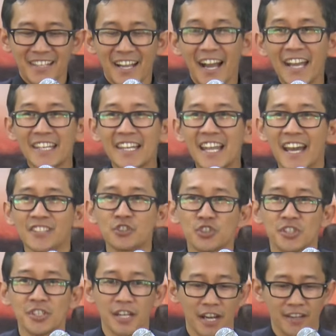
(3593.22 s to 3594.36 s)
I'd like to
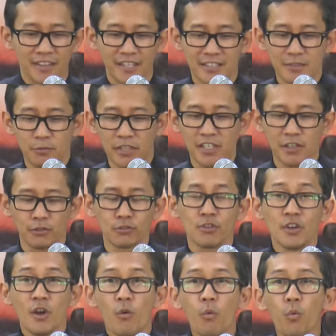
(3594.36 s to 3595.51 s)
share this with you.
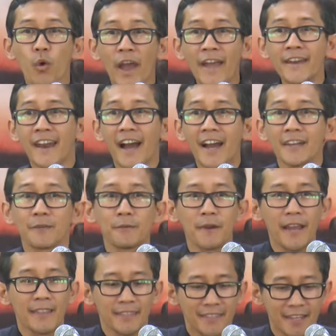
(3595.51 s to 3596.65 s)
When I
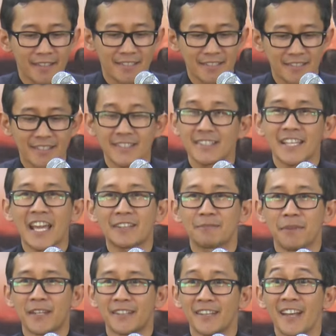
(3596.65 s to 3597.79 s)
read this
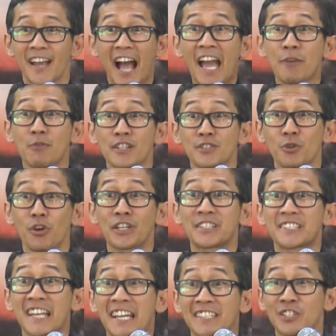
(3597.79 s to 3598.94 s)
statement, I was so
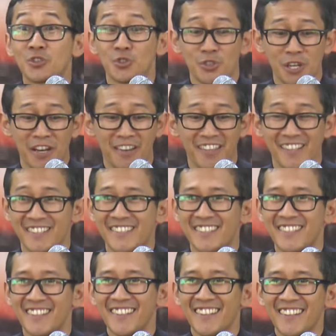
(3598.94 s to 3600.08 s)
excited to share
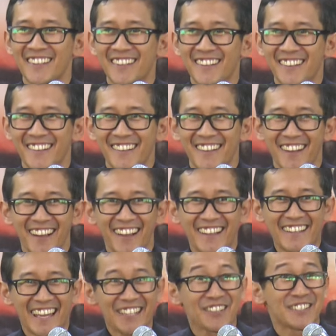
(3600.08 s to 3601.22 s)
this
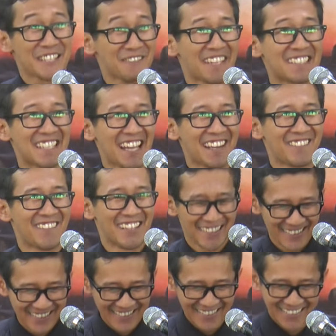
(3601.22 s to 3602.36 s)
can you see my excitement?